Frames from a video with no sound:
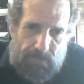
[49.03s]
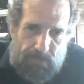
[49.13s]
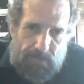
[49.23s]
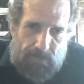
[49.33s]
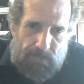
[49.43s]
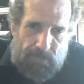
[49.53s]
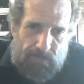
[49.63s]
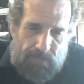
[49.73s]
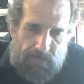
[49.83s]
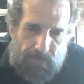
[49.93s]

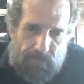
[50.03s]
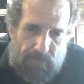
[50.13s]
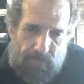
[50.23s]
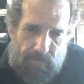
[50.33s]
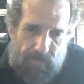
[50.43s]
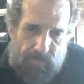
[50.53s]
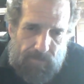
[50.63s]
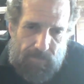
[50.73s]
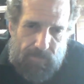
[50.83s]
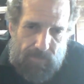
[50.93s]

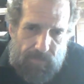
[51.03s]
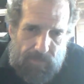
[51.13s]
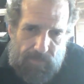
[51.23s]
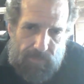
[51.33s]
No one is speaking in this clip.